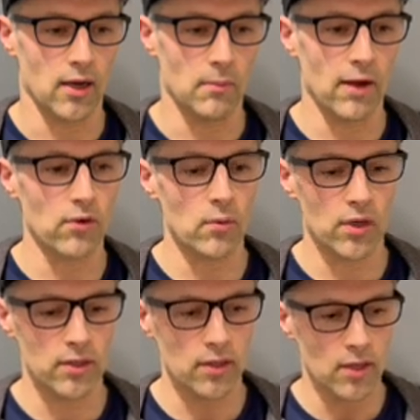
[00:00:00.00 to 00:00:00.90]

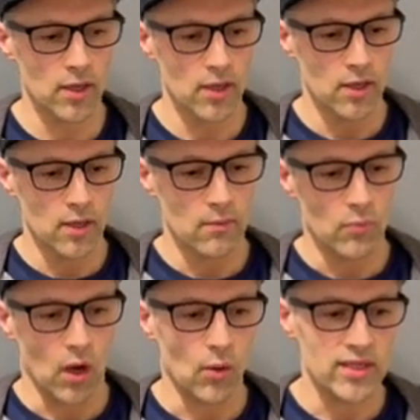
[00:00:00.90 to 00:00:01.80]
Everyone
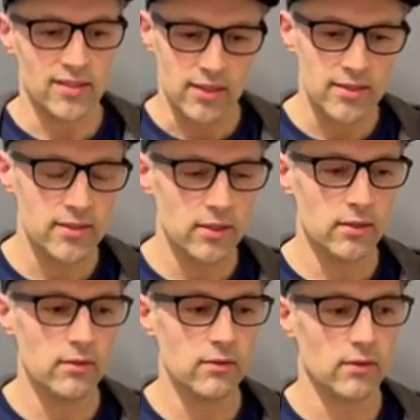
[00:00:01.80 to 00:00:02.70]
always
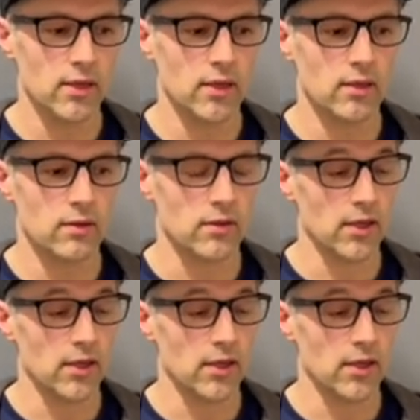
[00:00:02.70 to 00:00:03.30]
listened. They